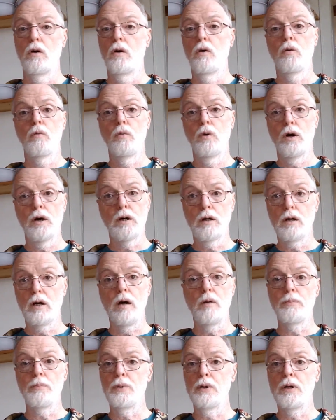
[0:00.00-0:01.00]
work
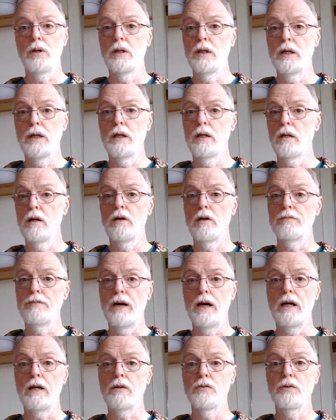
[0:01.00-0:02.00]
competently in our
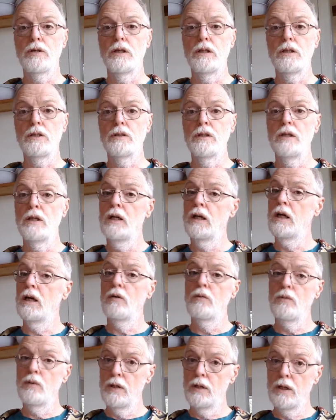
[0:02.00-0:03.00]
factories,
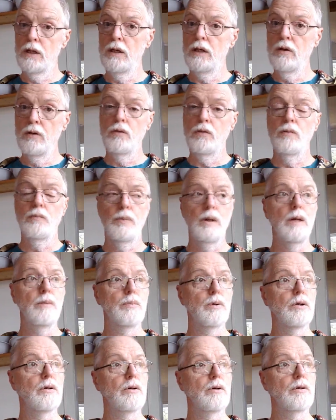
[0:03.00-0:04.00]
and we need
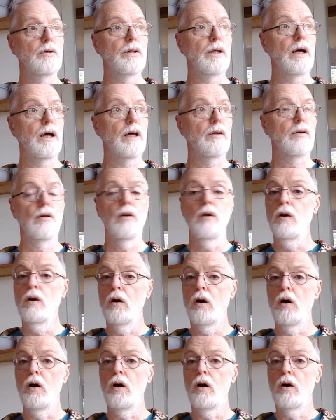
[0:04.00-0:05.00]
people that
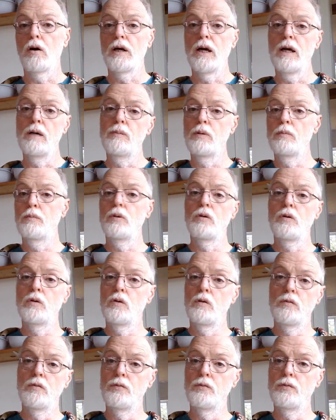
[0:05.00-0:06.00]
are
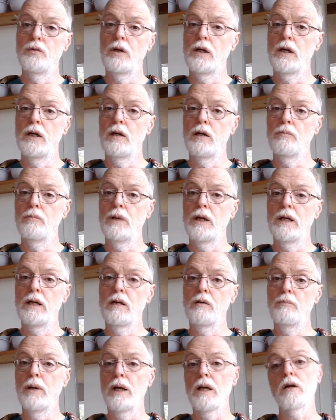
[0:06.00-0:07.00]
capable of
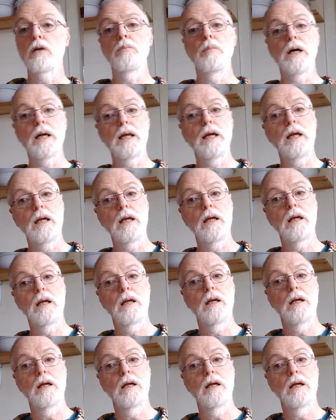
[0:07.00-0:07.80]
making better money